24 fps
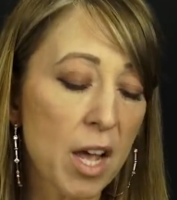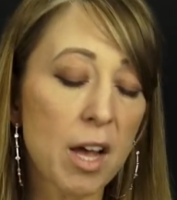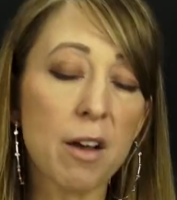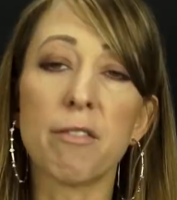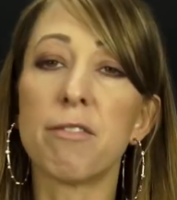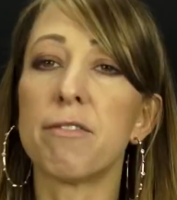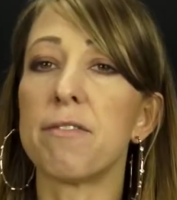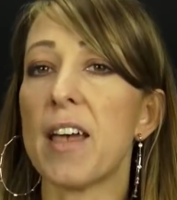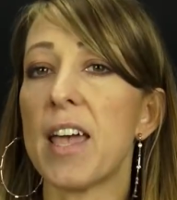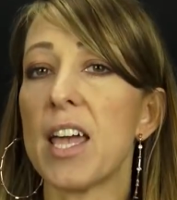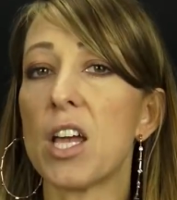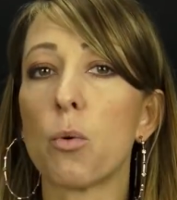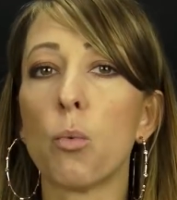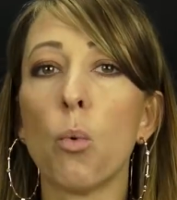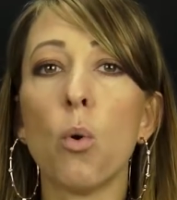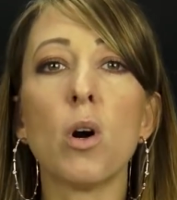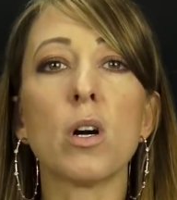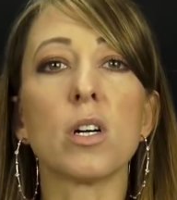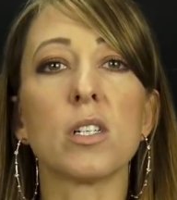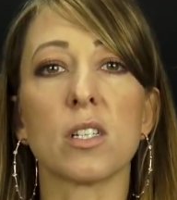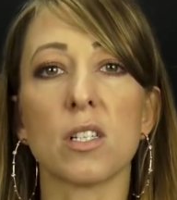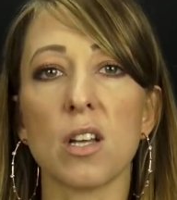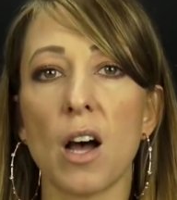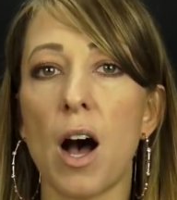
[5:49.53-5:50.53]
Fake
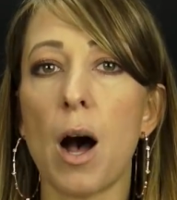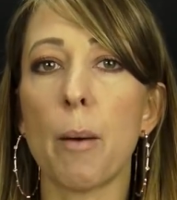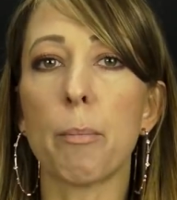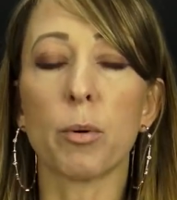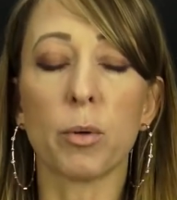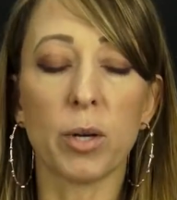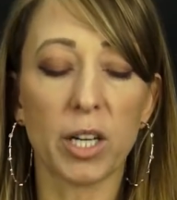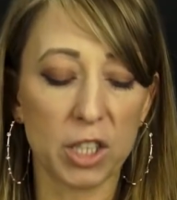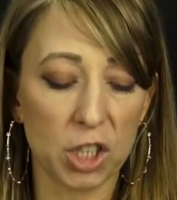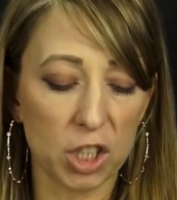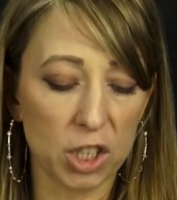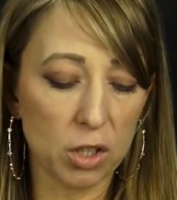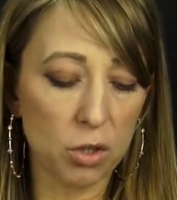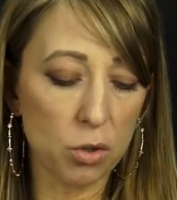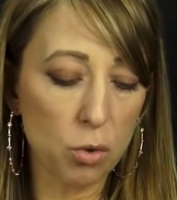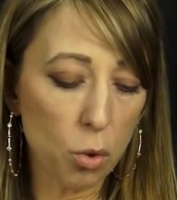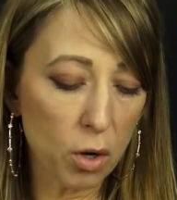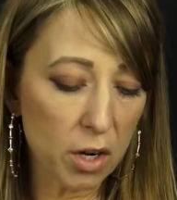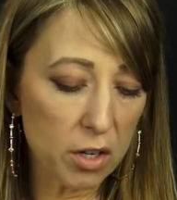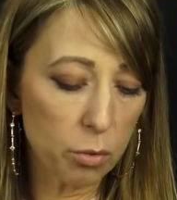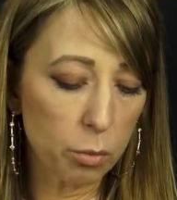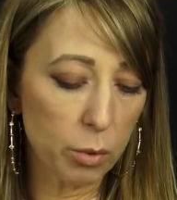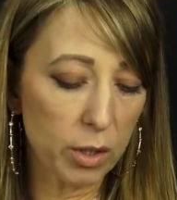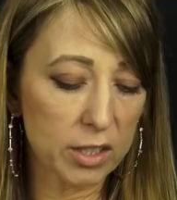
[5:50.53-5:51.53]
wars, Operation
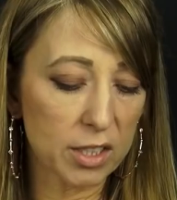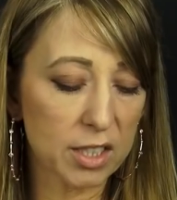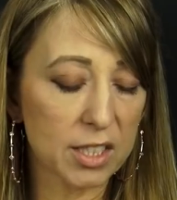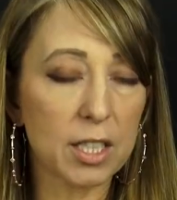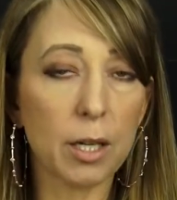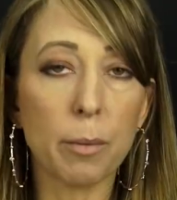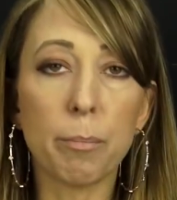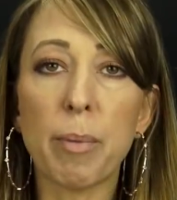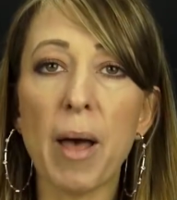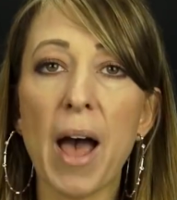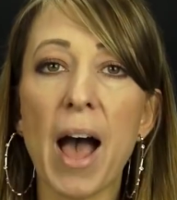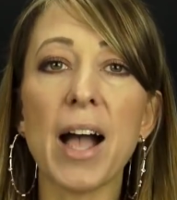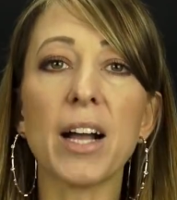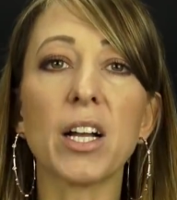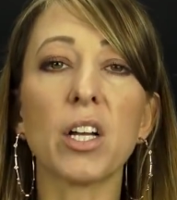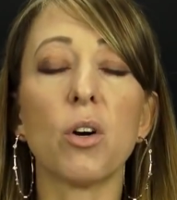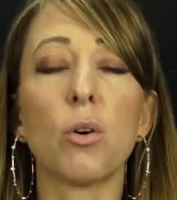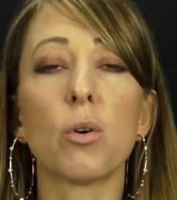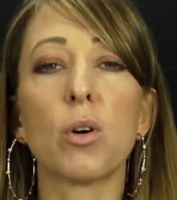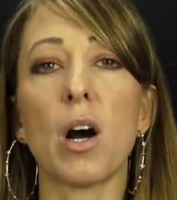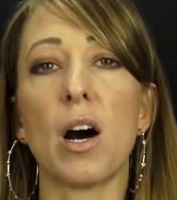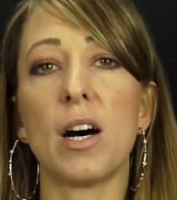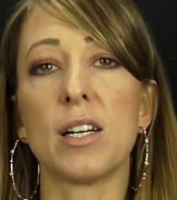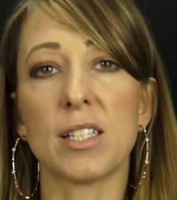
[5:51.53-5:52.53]
Northwoods,
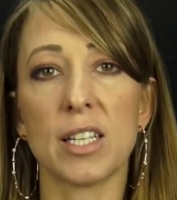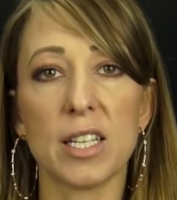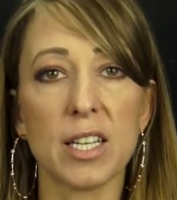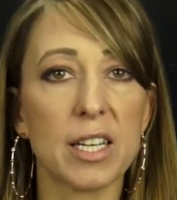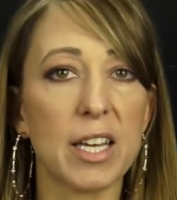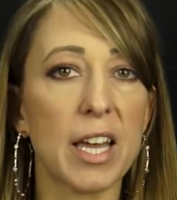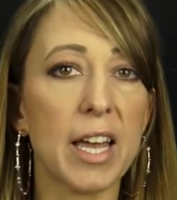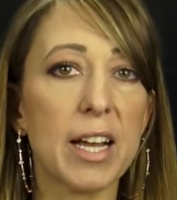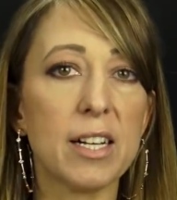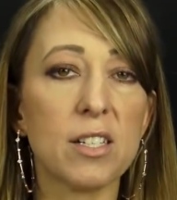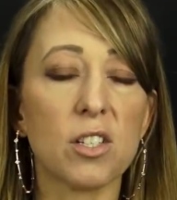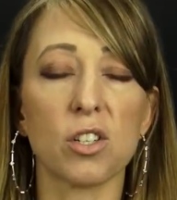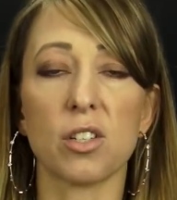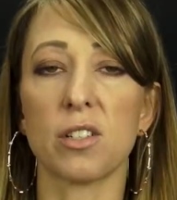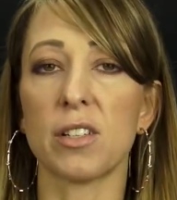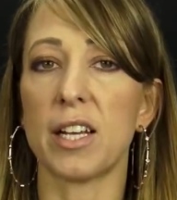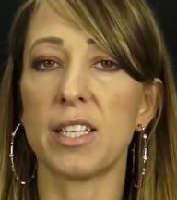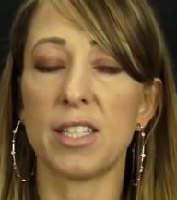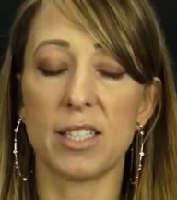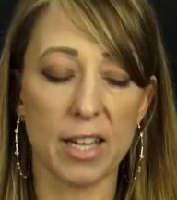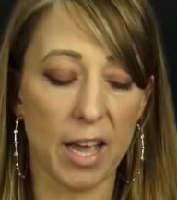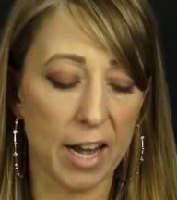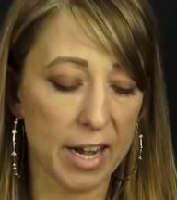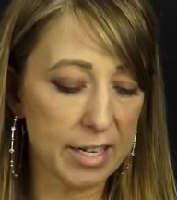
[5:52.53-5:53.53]
tobacco causing cancer,
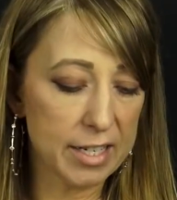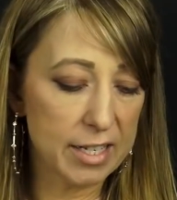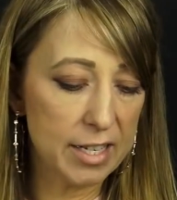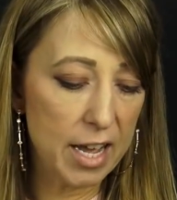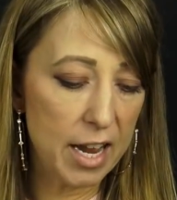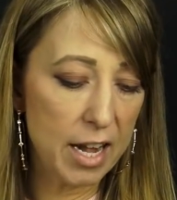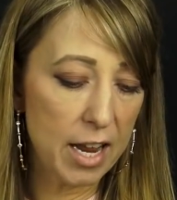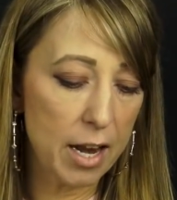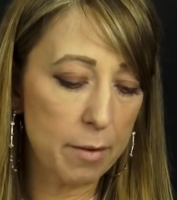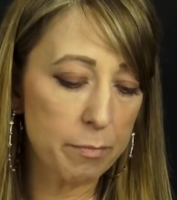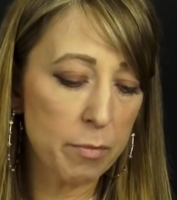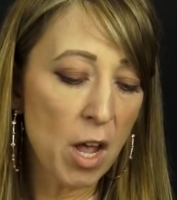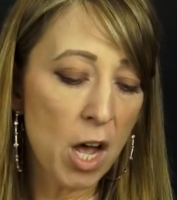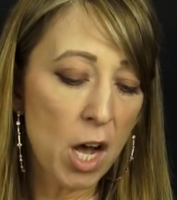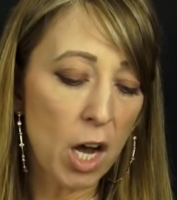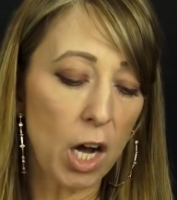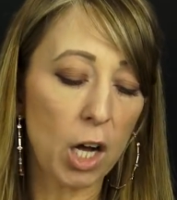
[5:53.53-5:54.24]
they said it didn't.